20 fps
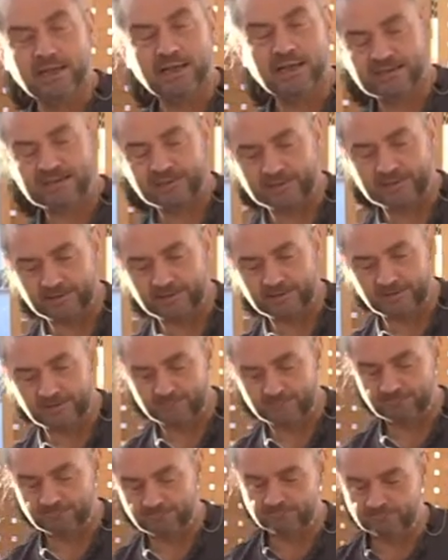As
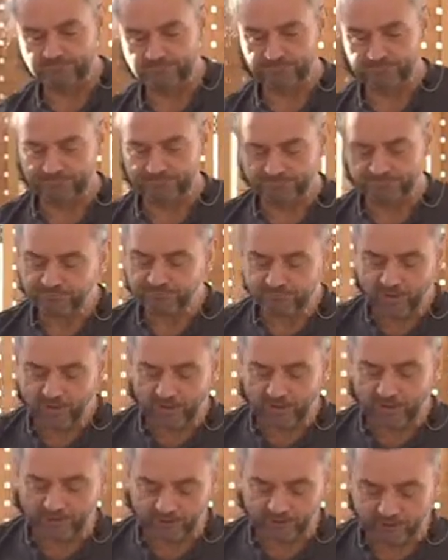in,
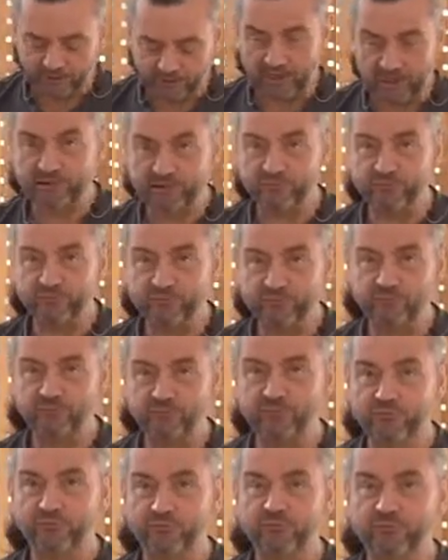I
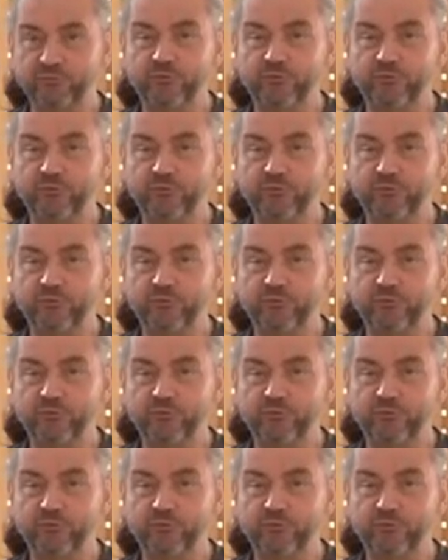have